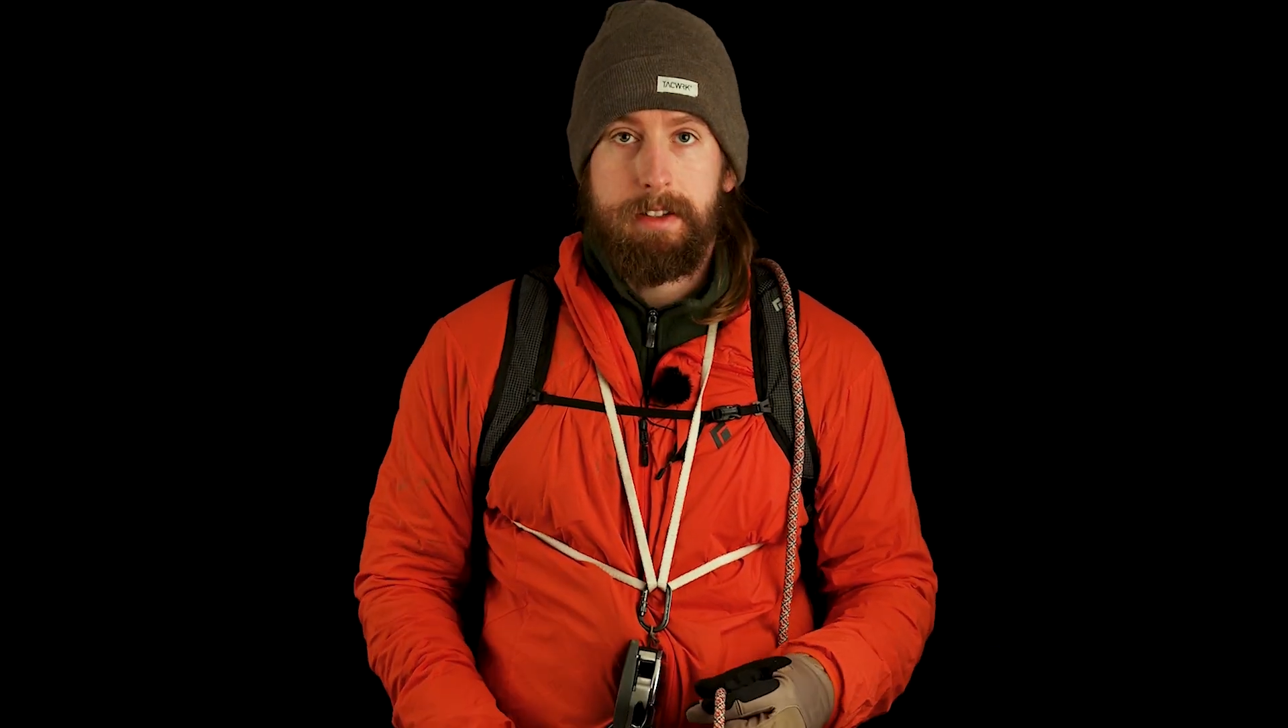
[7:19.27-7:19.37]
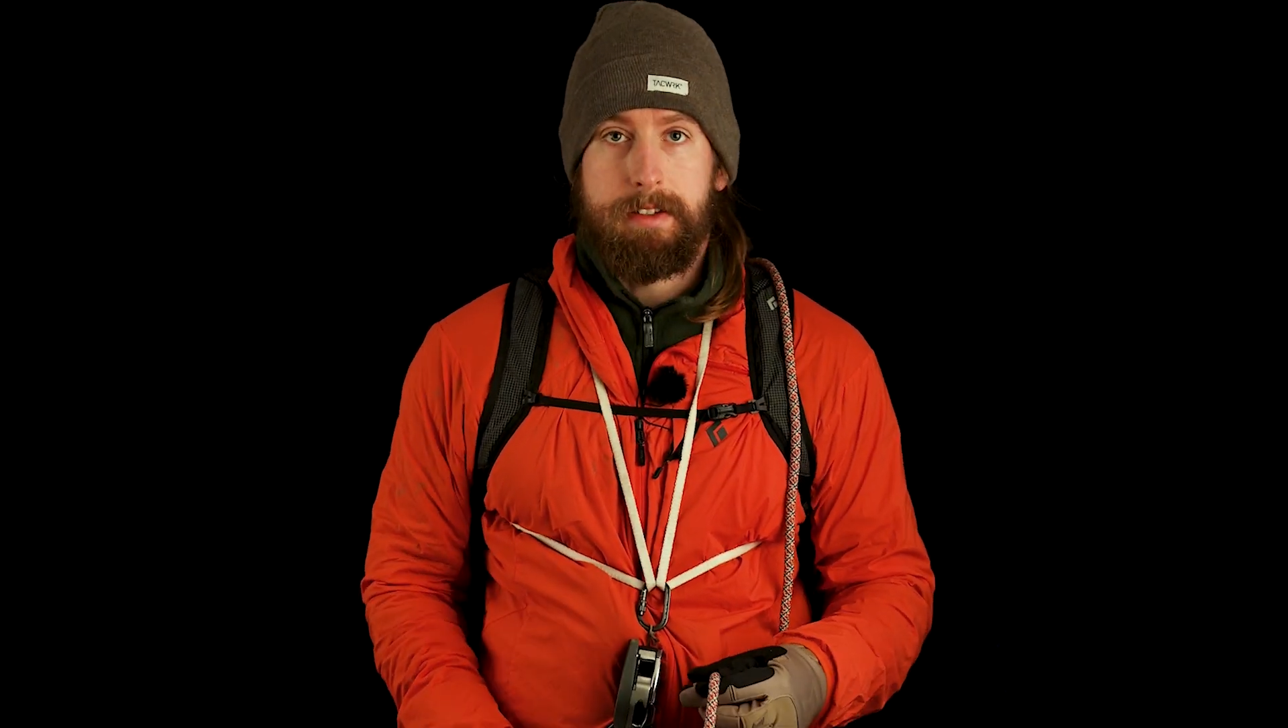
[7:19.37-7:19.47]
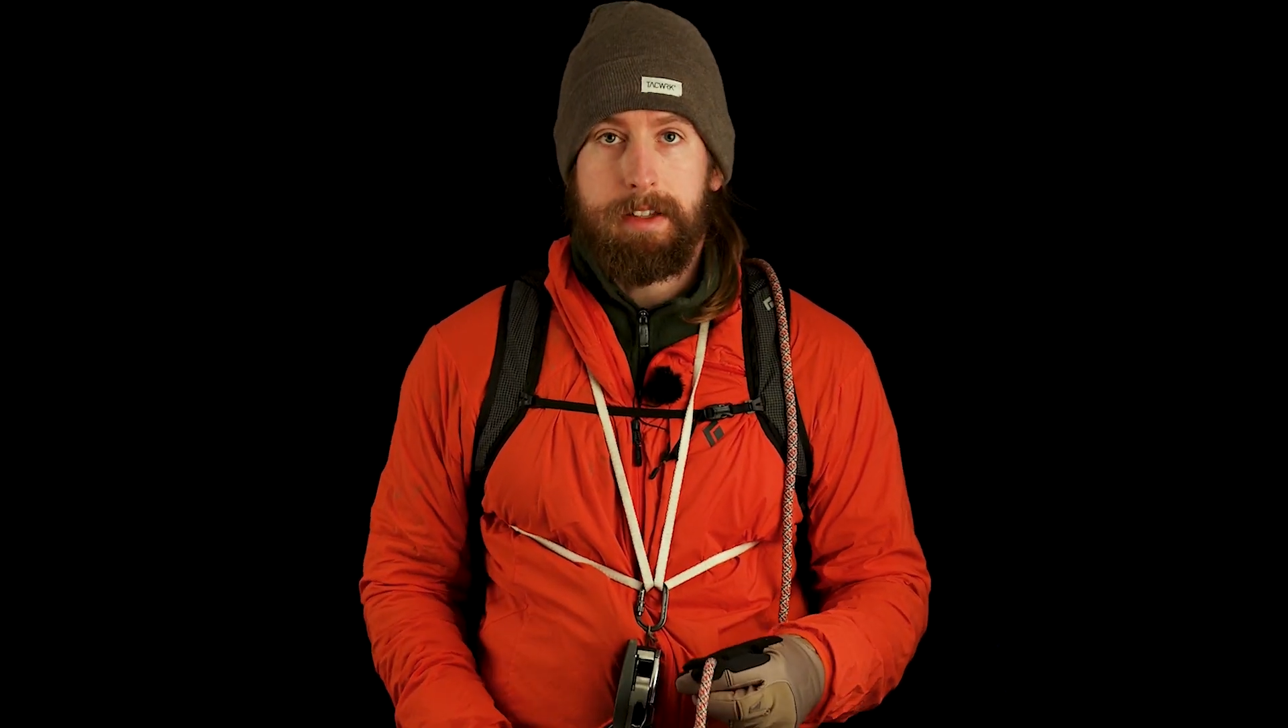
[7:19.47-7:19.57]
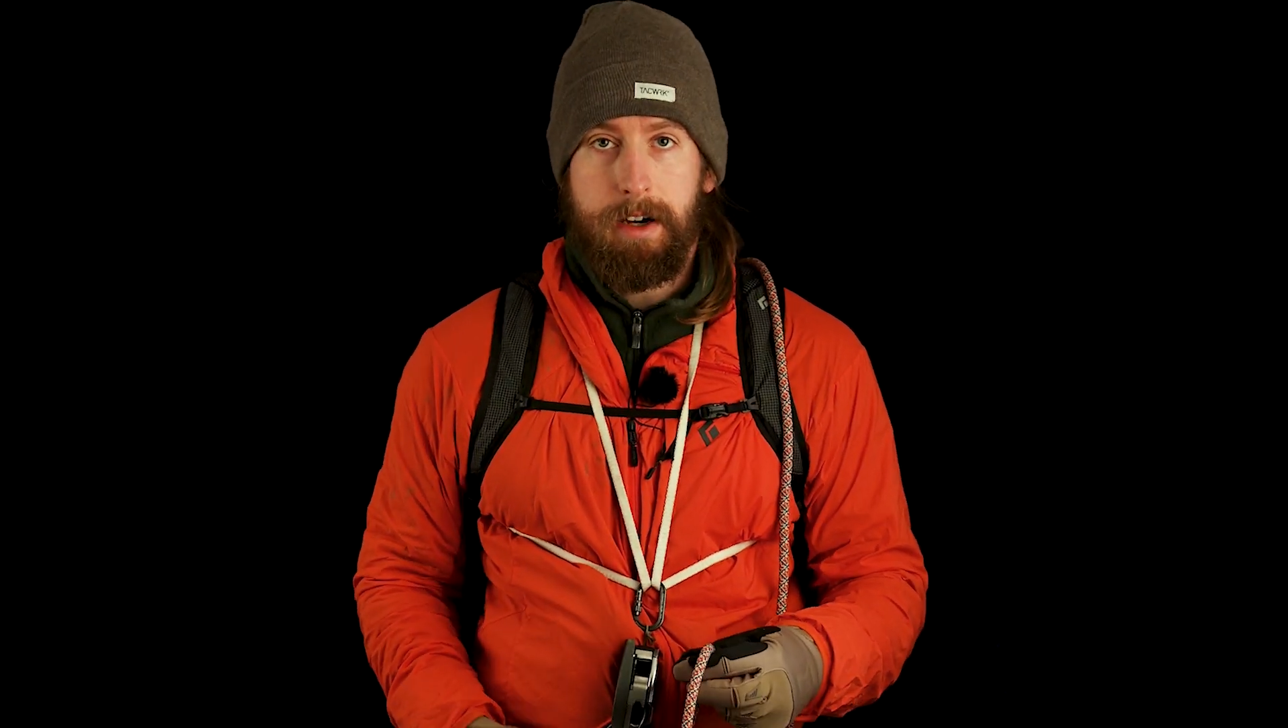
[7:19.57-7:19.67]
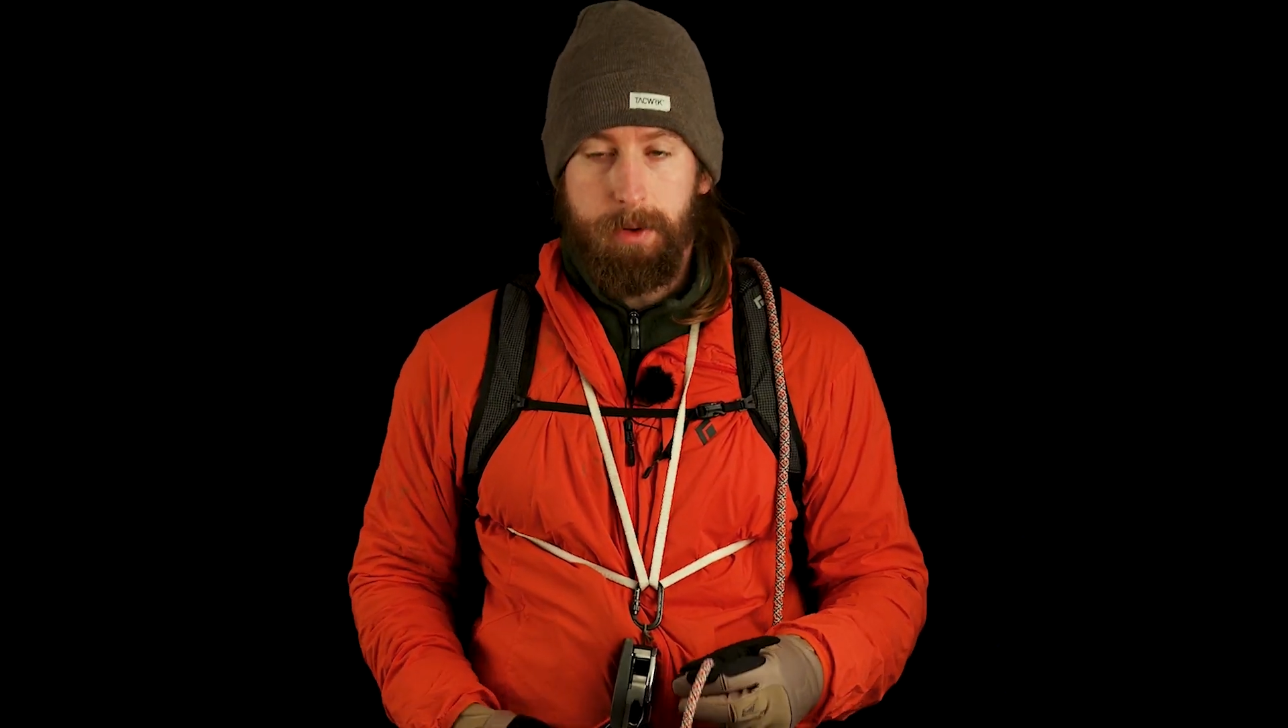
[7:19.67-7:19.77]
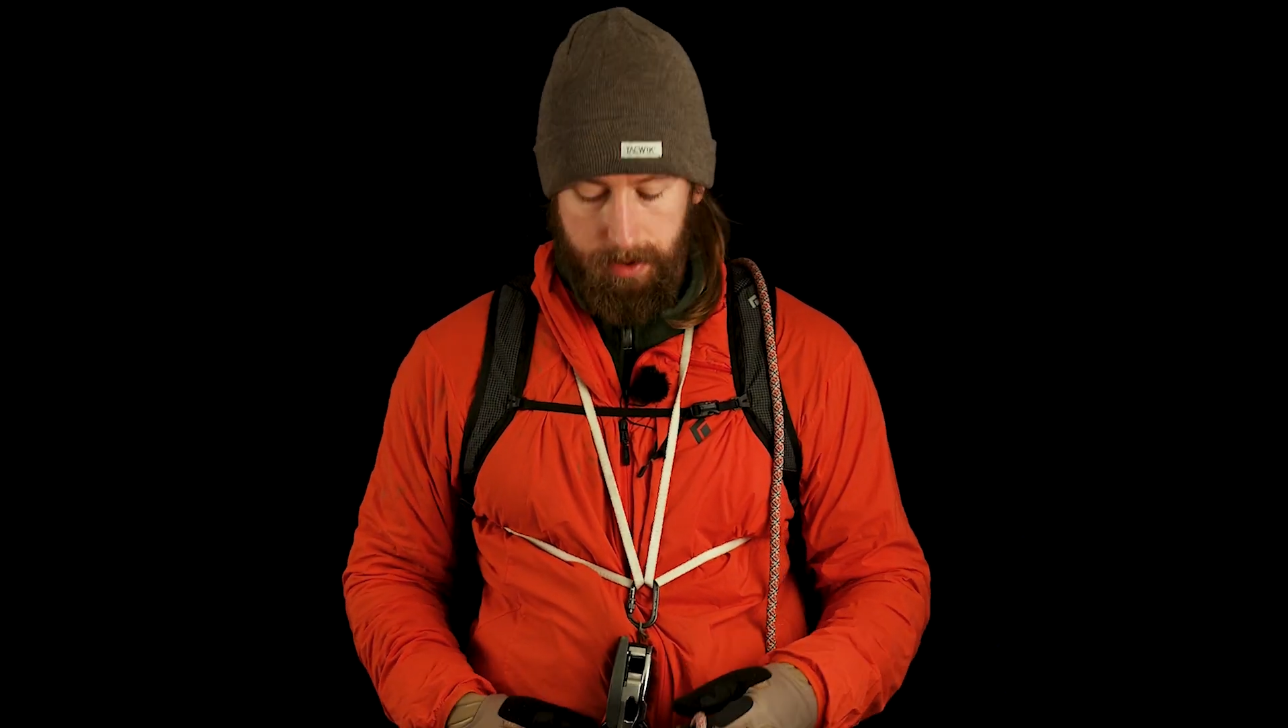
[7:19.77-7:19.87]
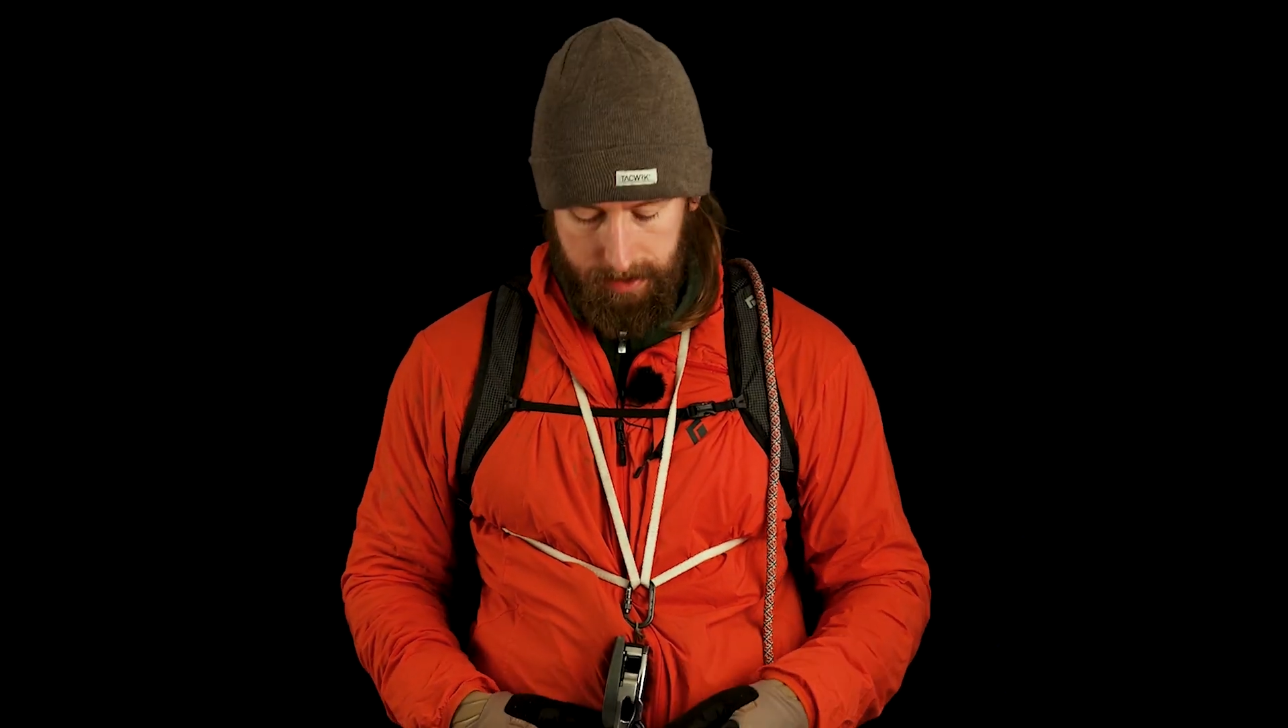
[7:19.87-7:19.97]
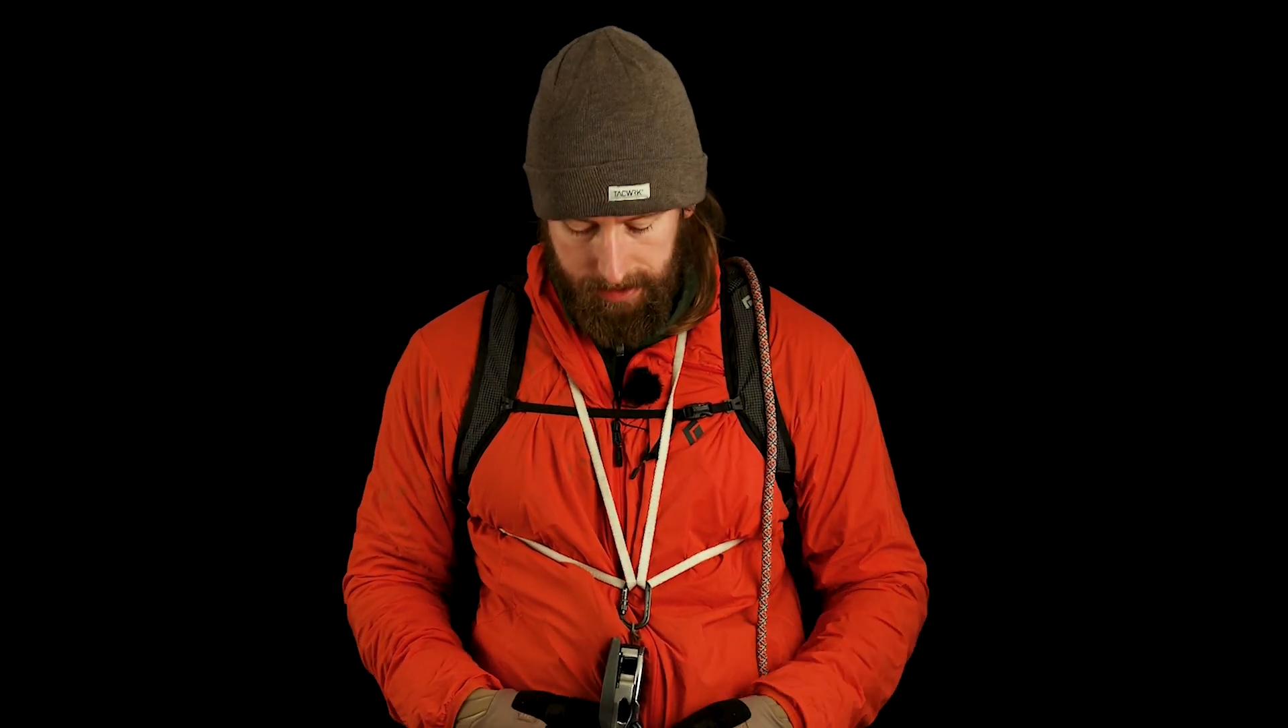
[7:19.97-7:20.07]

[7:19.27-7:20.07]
now